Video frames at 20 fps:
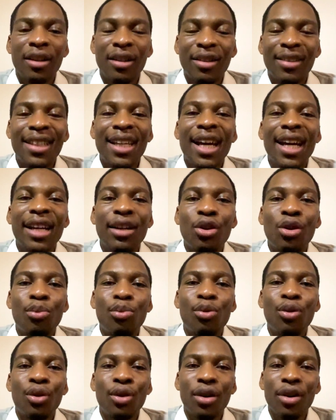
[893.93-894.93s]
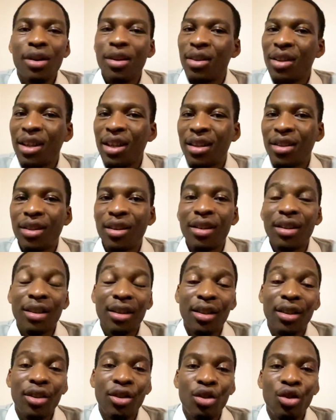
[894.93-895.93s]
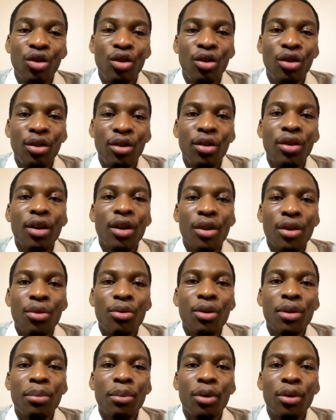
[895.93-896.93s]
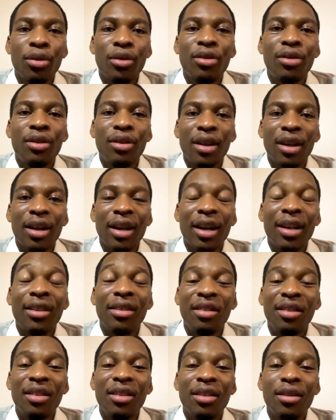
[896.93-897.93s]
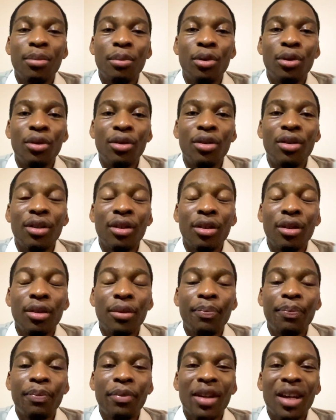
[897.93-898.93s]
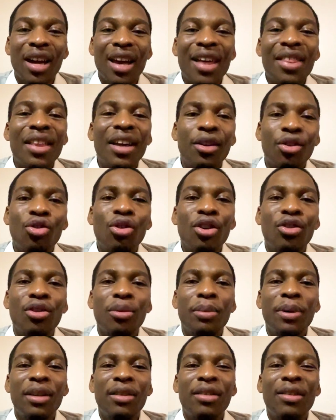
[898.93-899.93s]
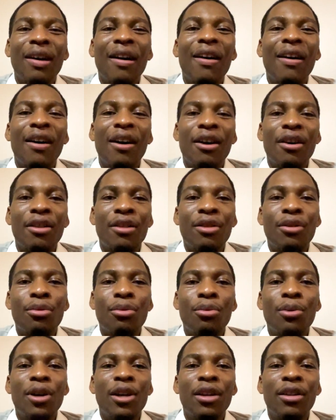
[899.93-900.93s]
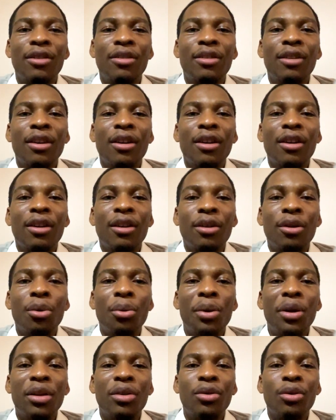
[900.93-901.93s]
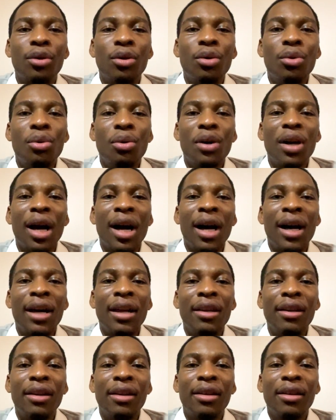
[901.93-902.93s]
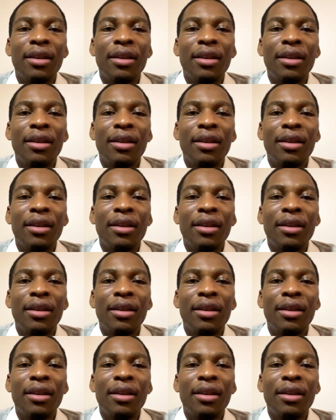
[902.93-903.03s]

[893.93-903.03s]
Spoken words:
tied up for. Then 3 months and 6 months then treasury bills are the way to go. And